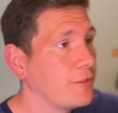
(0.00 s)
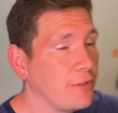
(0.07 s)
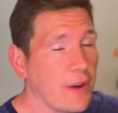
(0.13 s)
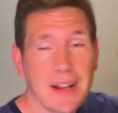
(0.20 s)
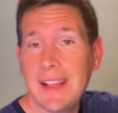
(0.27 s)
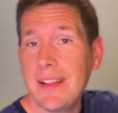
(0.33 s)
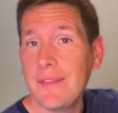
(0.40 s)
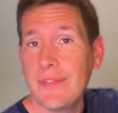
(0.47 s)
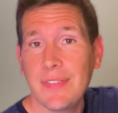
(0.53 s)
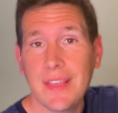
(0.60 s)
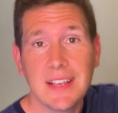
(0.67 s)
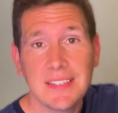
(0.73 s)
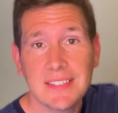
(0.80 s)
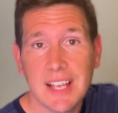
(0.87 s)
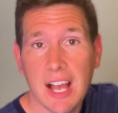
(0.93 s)
fucking
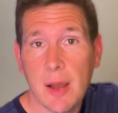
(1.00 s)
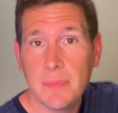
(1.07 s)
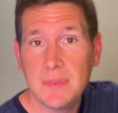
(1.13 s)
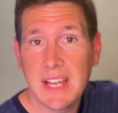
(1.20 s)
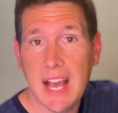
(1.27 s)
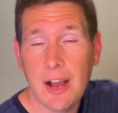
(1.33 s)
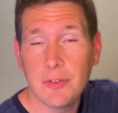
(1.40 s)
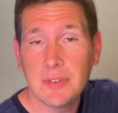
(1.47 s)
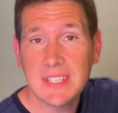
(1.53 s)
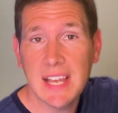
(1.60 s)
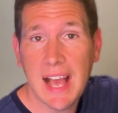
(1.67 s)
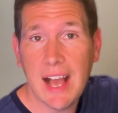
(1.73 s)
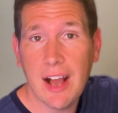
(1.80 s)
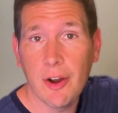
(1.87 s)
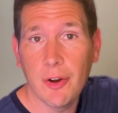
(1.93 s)
things up
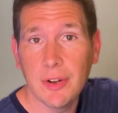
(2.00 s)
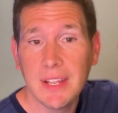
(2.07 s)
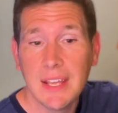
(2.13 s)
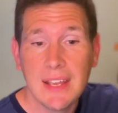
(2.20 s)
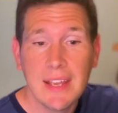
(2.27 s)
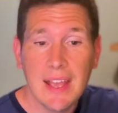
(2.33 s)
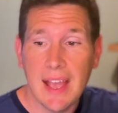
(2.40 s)
downtown.